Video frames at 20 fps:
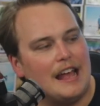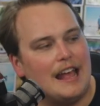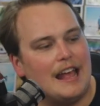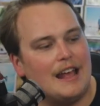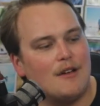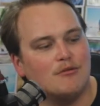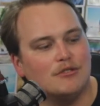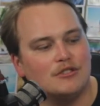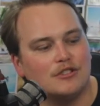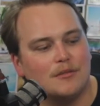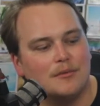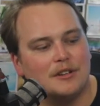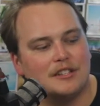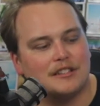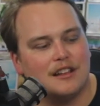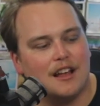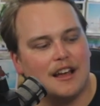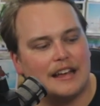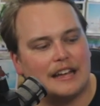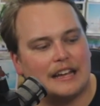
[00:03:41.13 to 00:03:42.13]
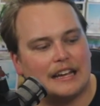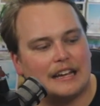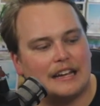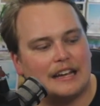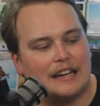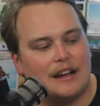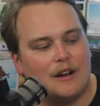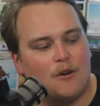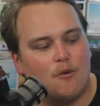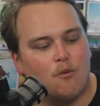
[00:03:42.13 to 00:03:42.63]
it was almost like,
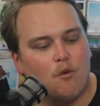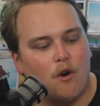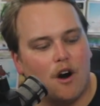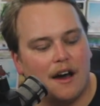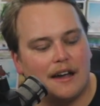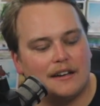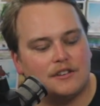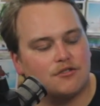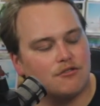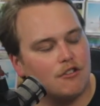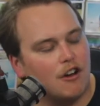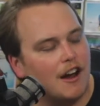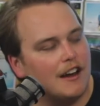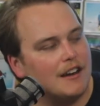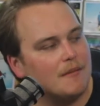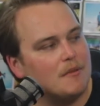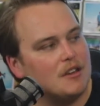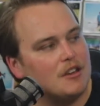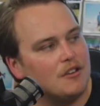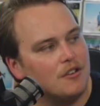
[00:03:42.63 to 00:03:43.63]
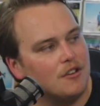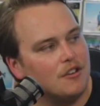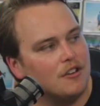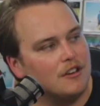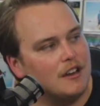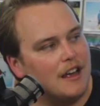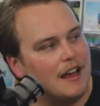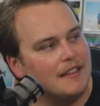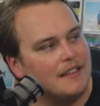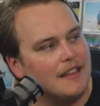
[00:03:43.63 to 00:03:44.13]
why try to be
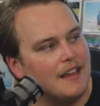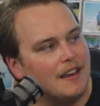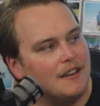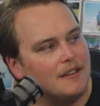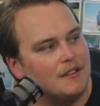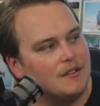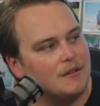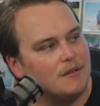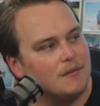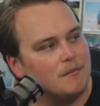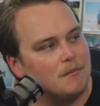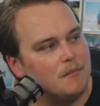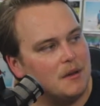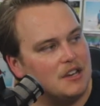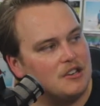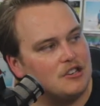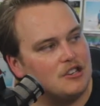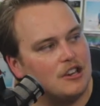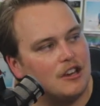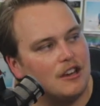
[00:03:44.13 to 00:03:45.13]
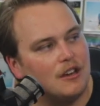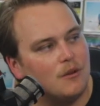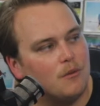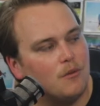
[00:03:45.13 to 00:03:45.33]
good and then be shit?